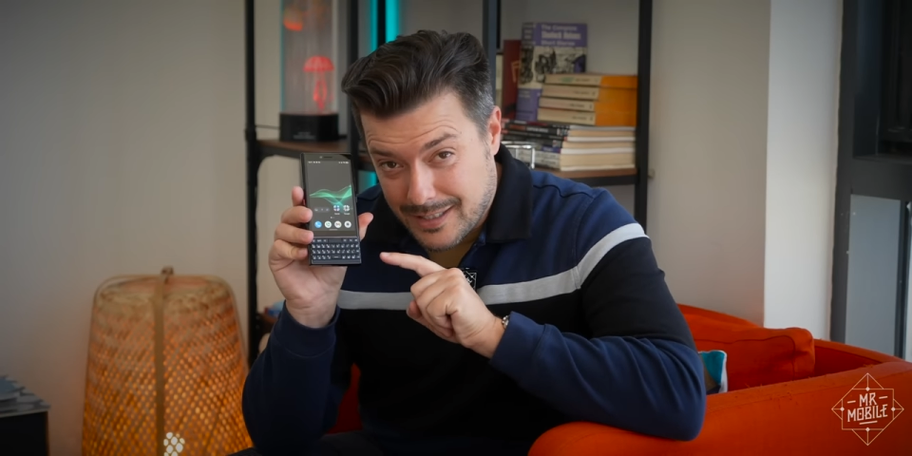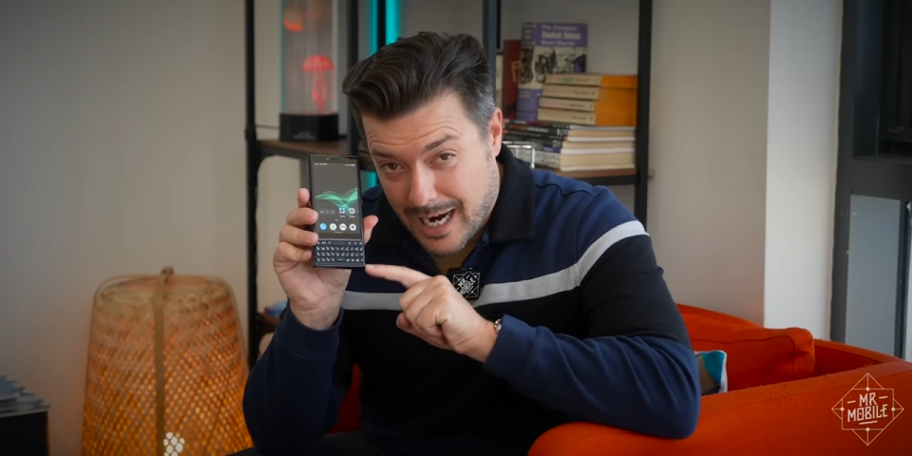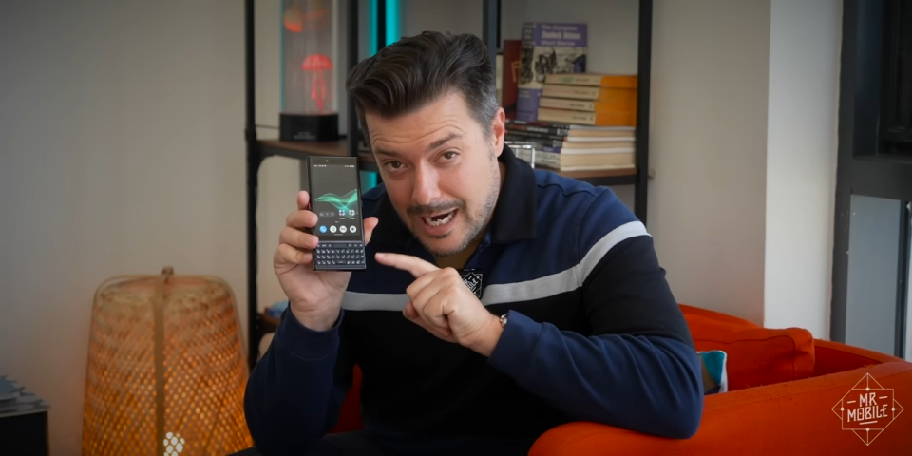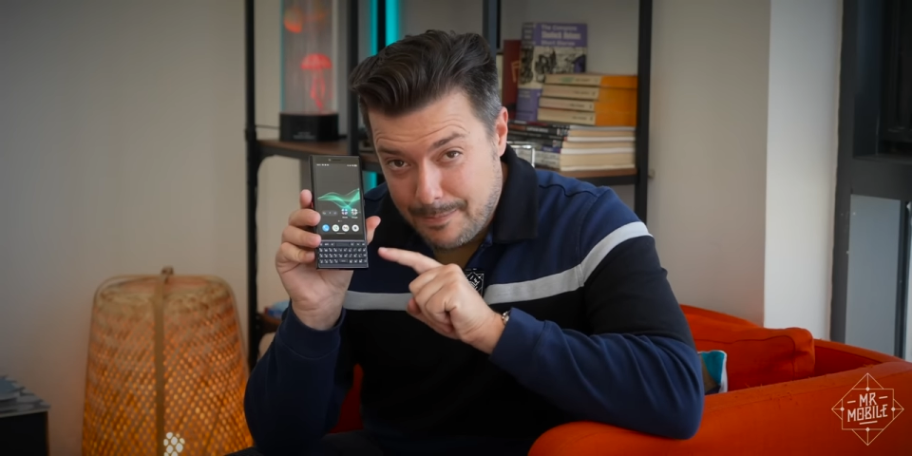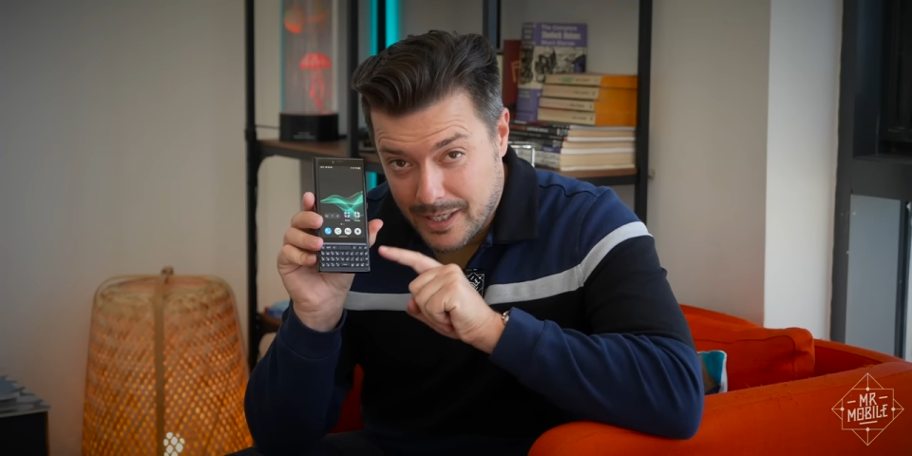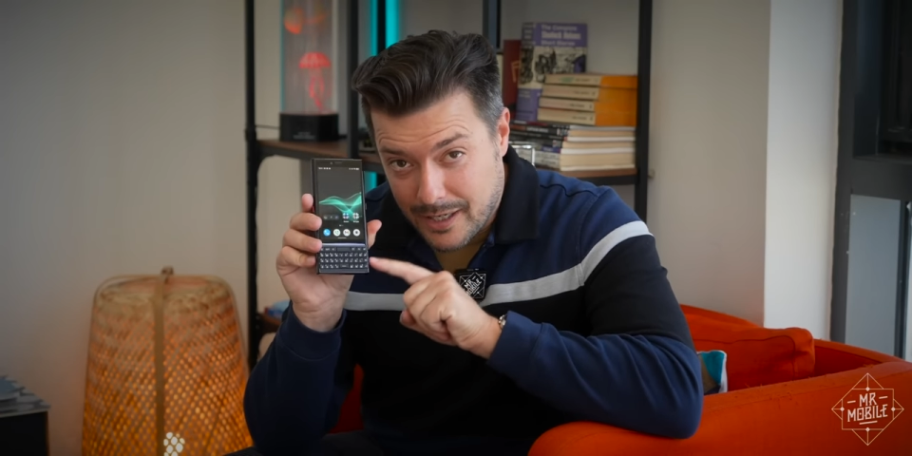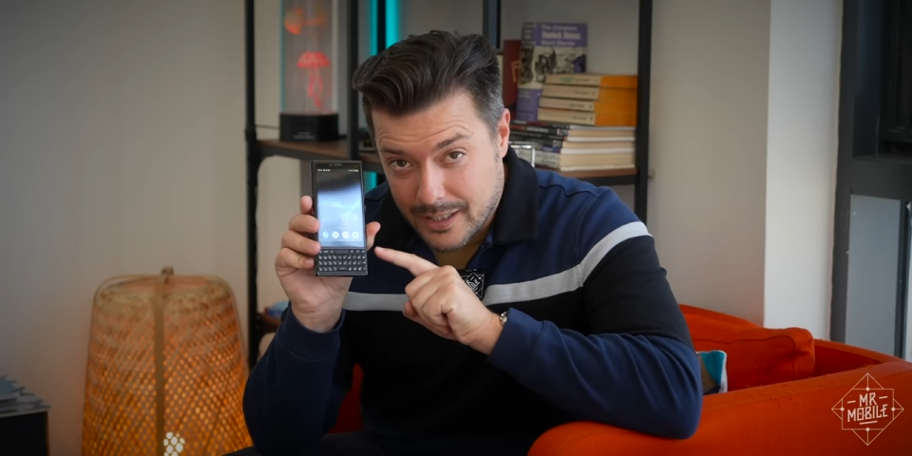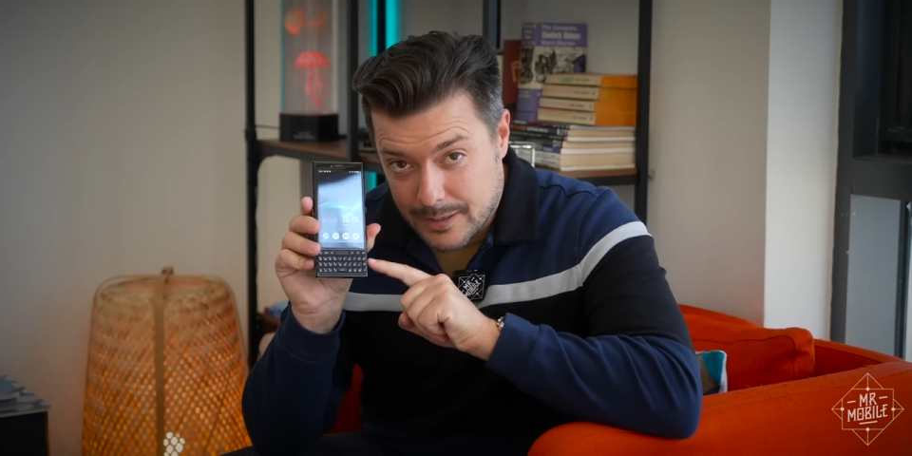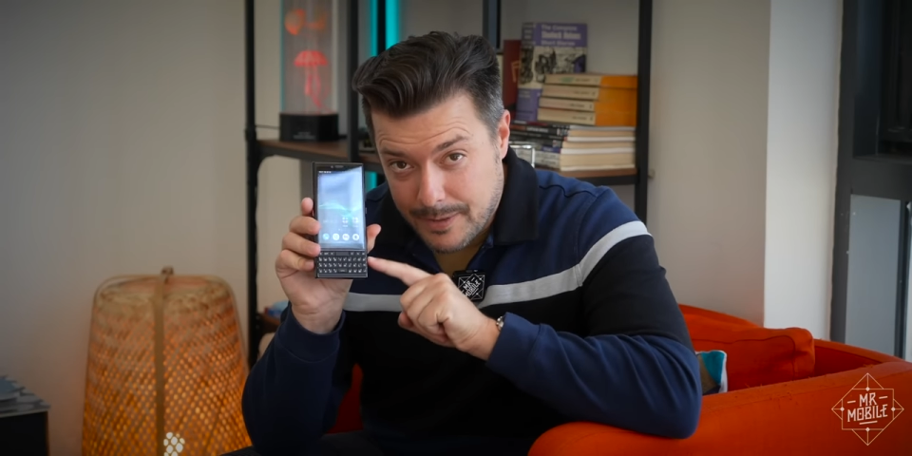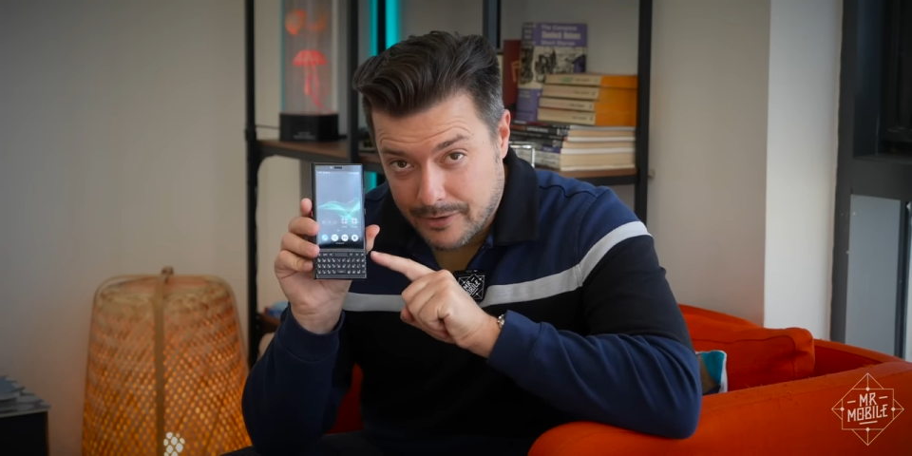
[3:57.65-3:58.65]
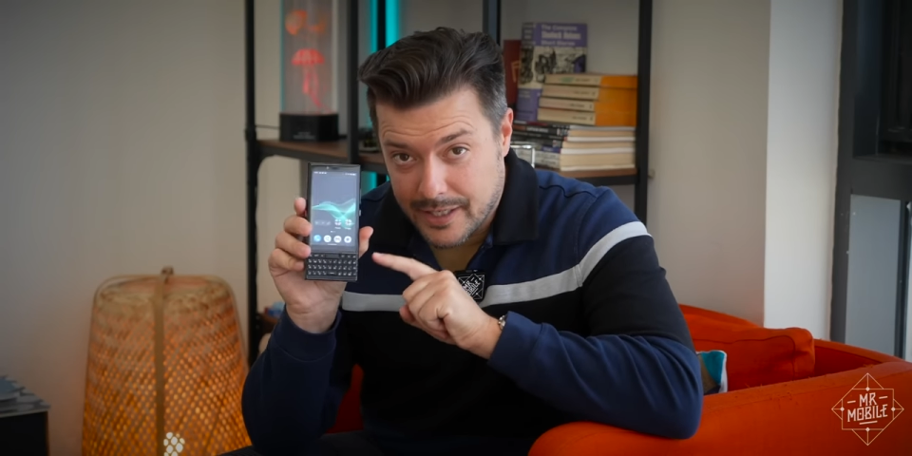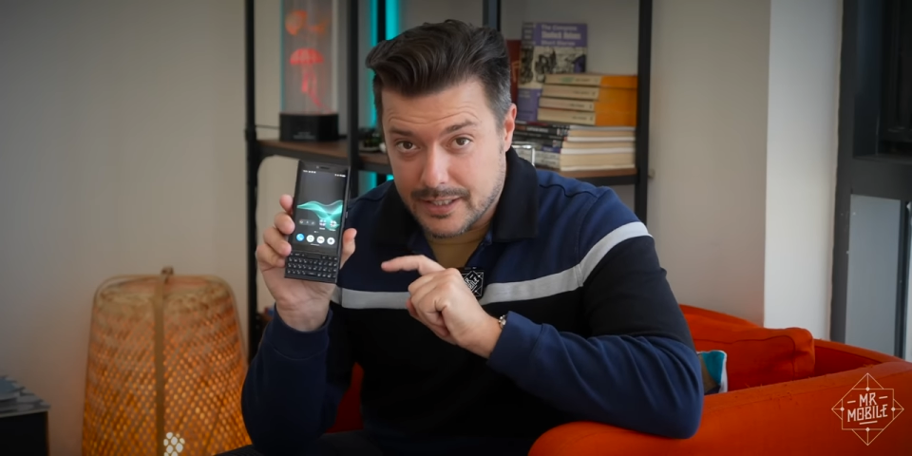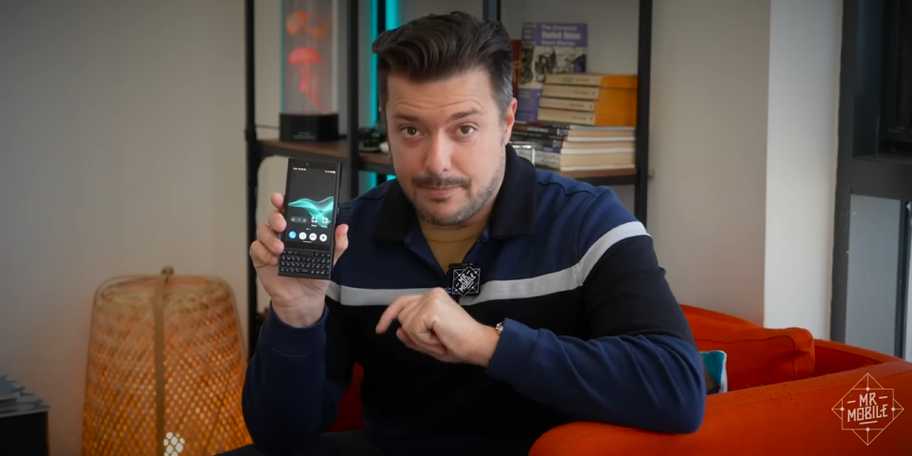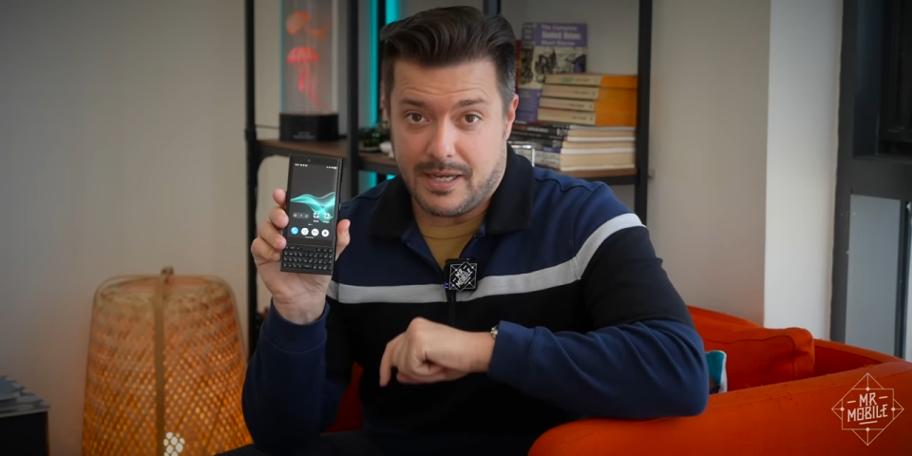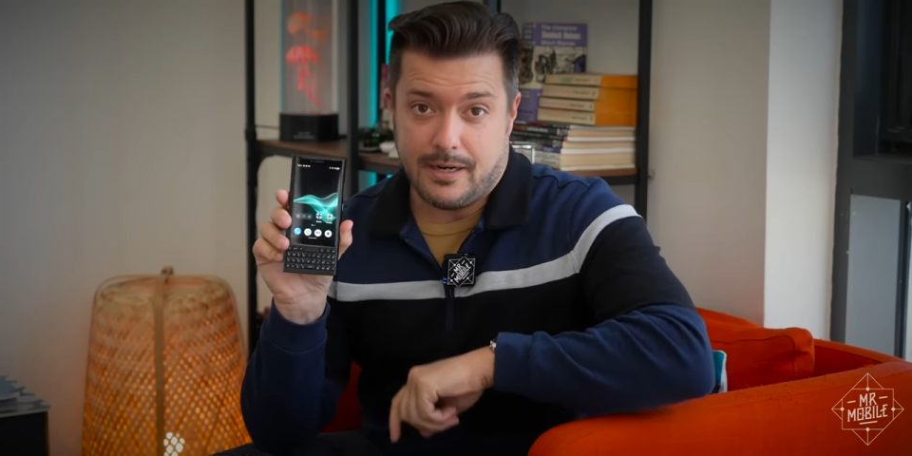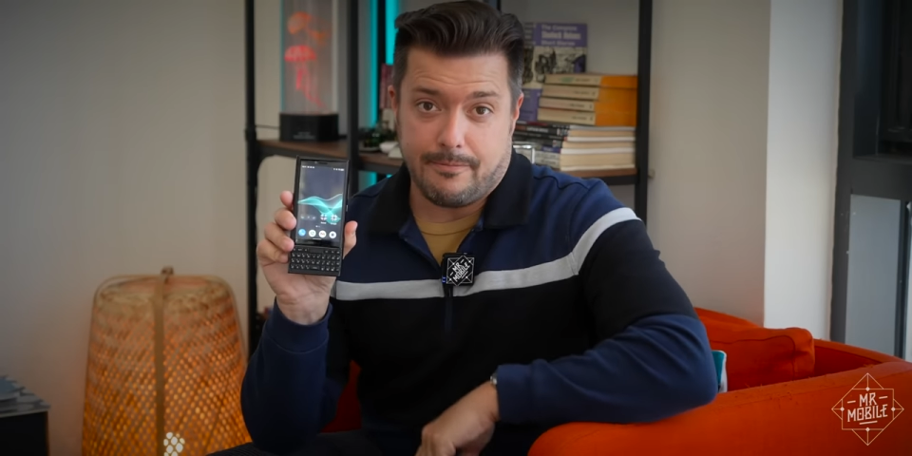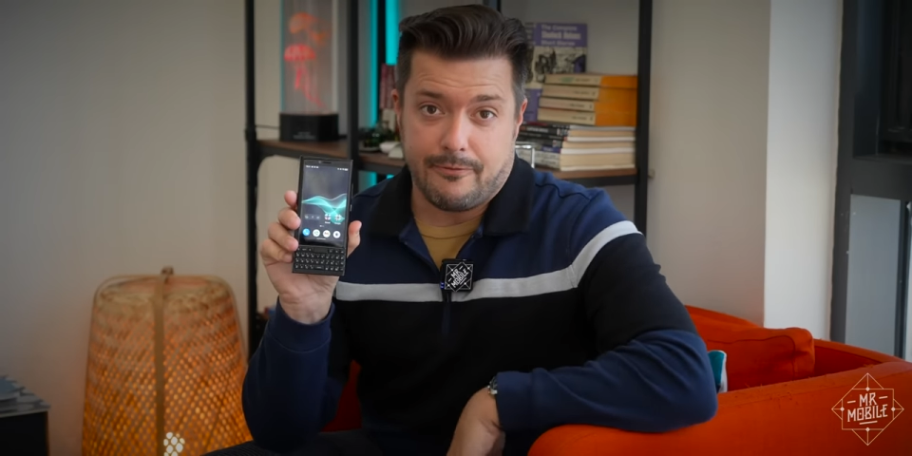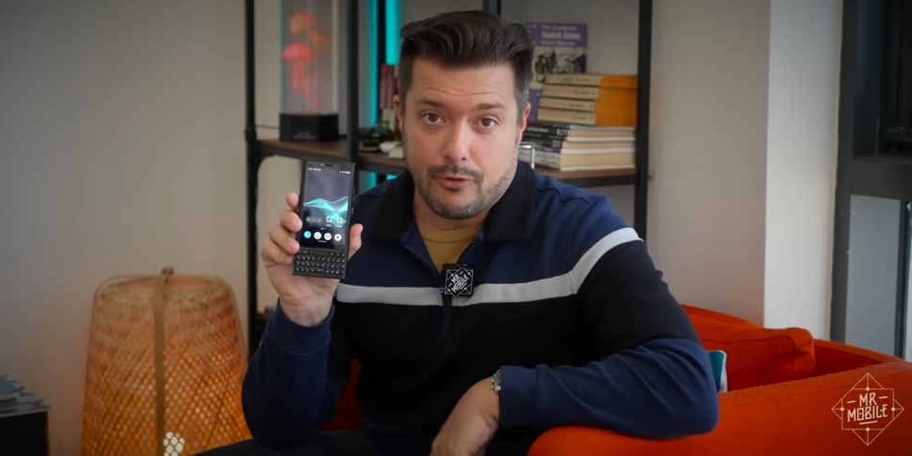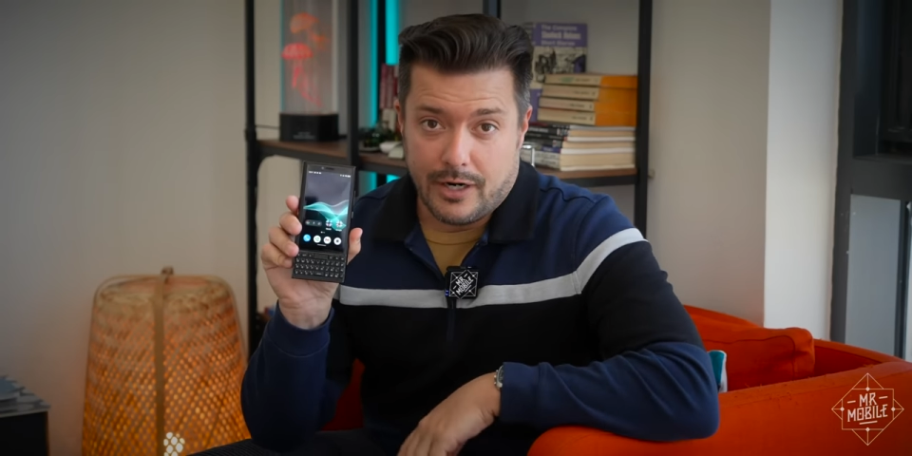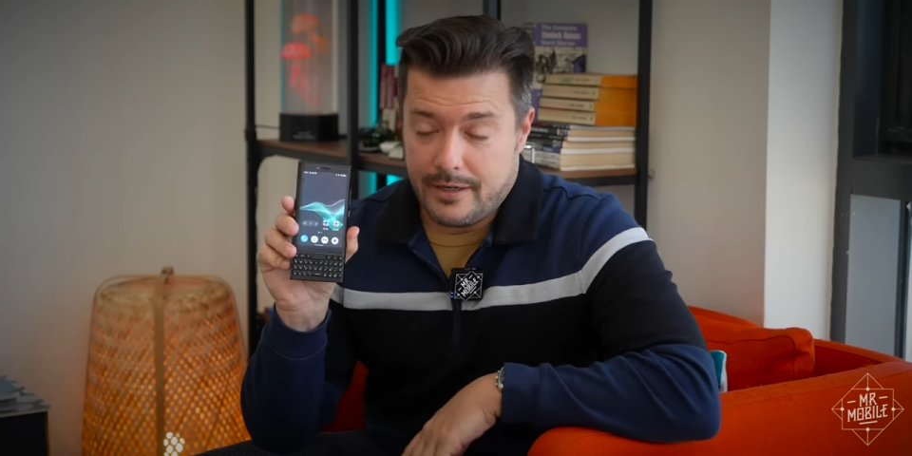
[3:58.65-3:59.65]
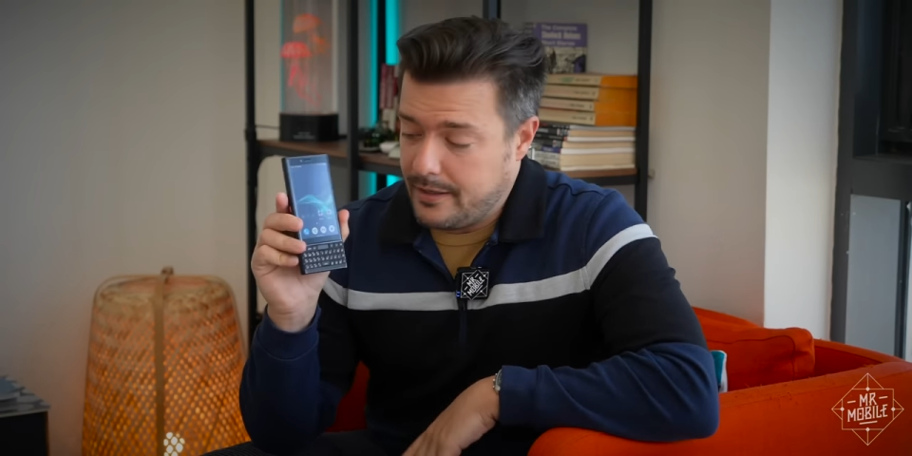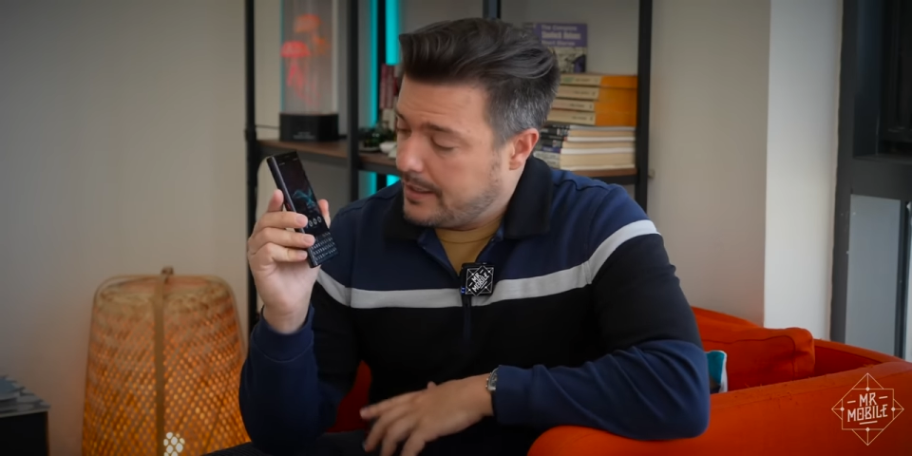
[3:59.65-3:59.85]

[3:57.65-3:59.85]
typing experience made up for it.